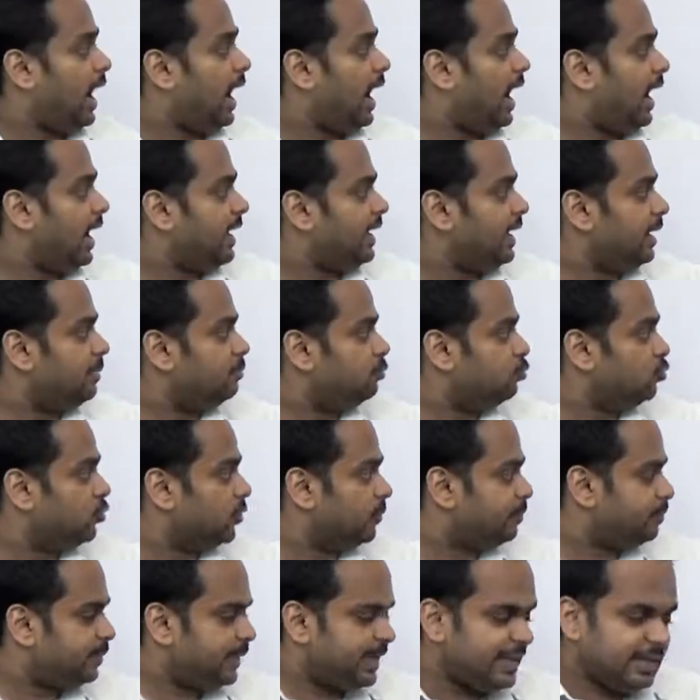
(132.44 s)
I am
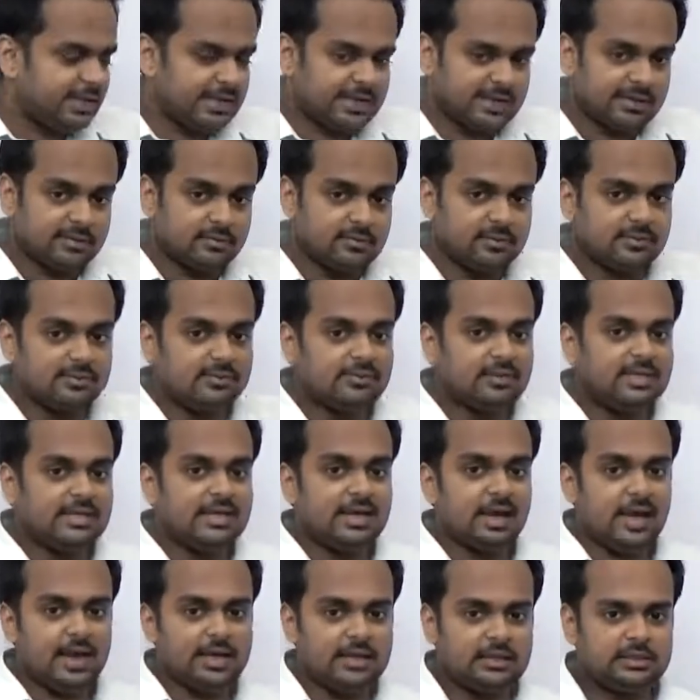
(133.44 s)
repeating
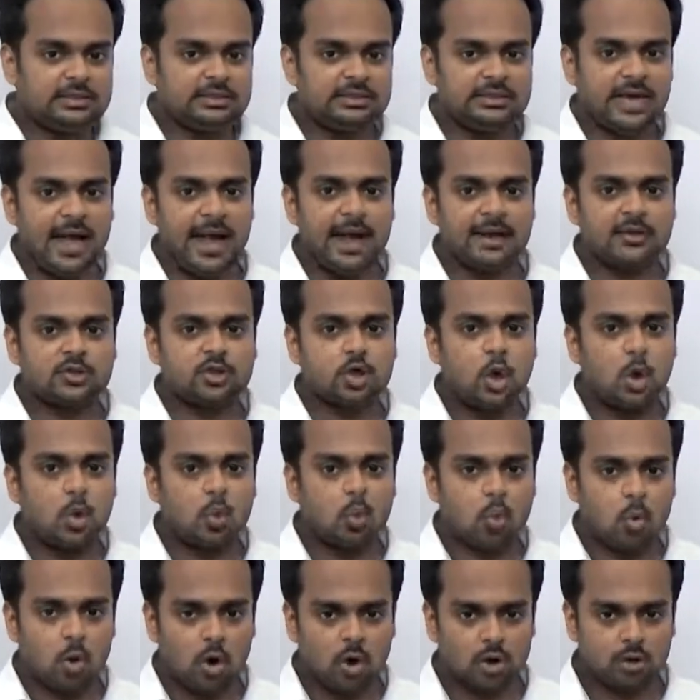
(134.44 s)
the exact
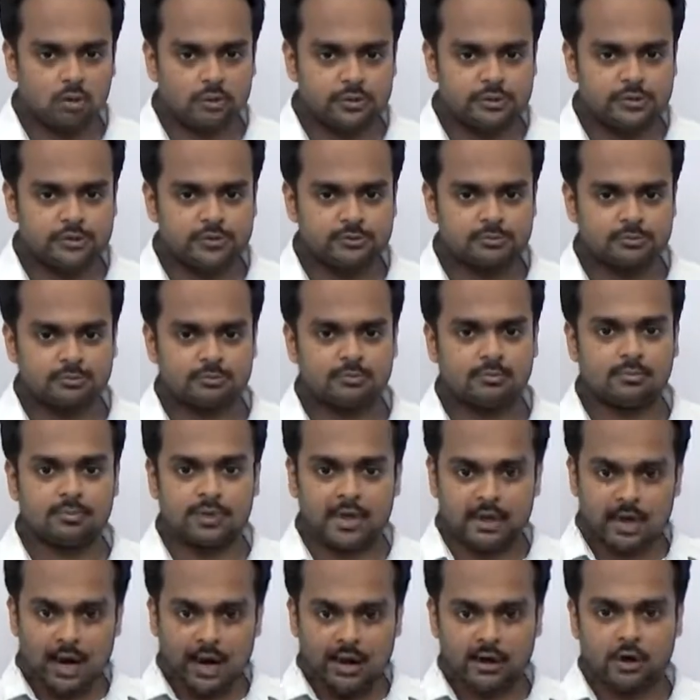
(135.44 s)
words
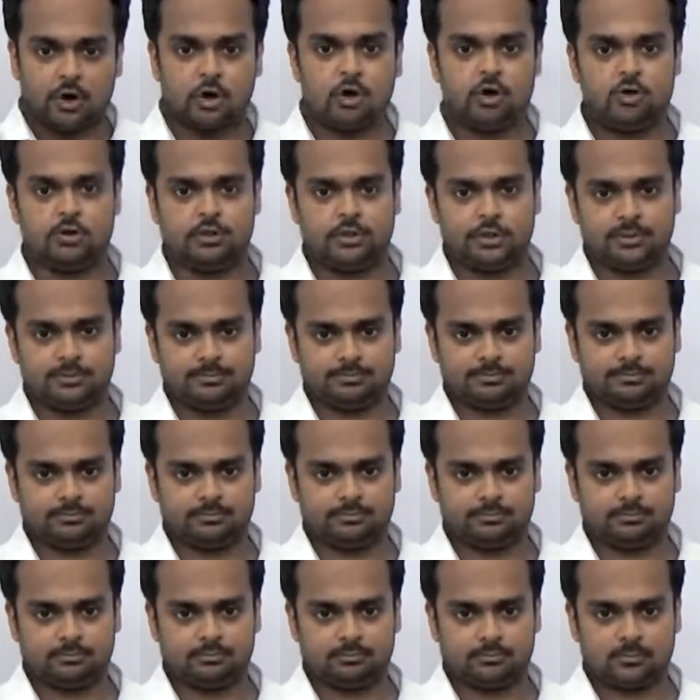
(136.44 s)
that I heard.
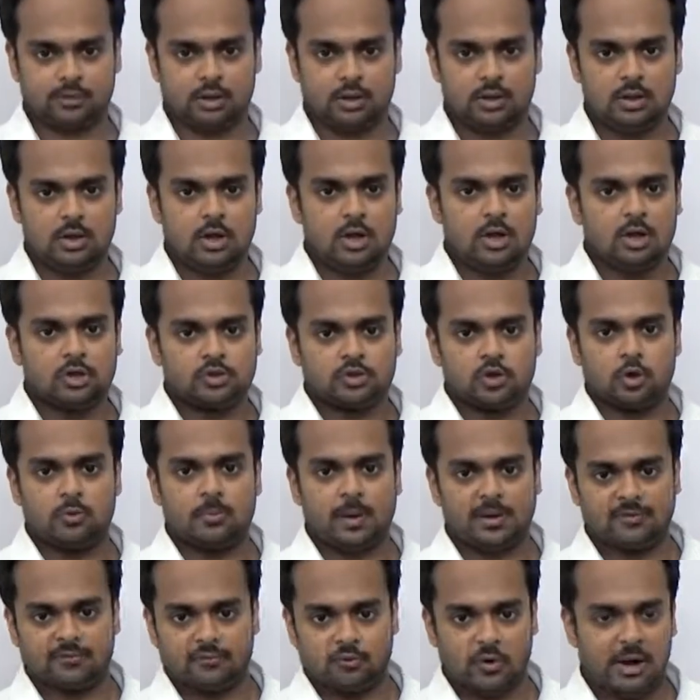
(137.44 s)
So
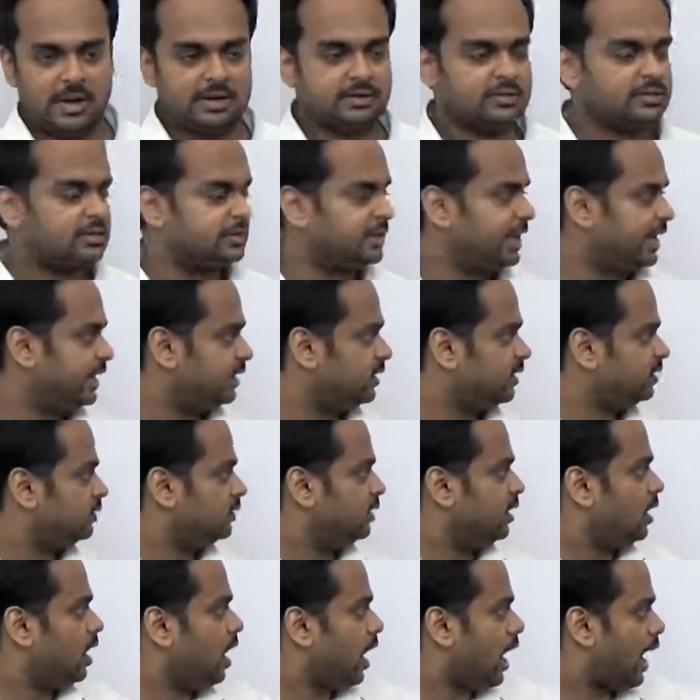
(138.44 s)
my friend
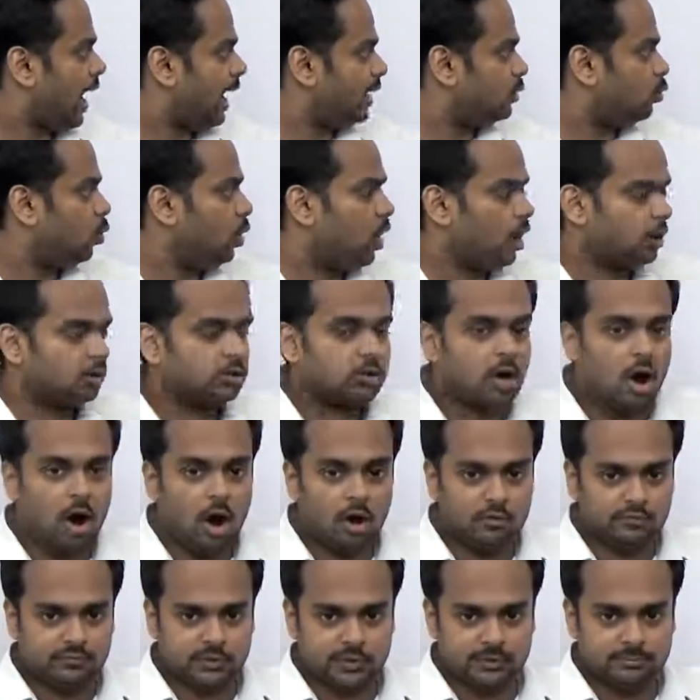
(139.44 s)
said, "I want
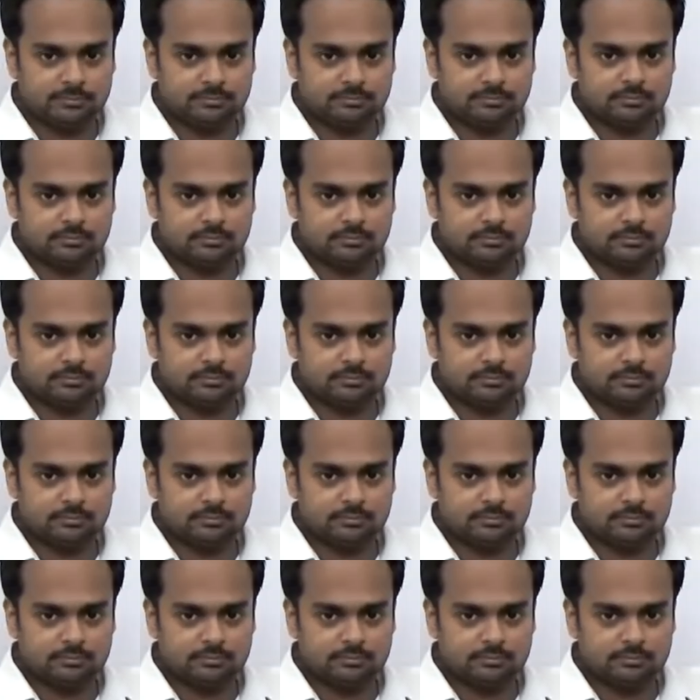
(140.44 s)
coffee."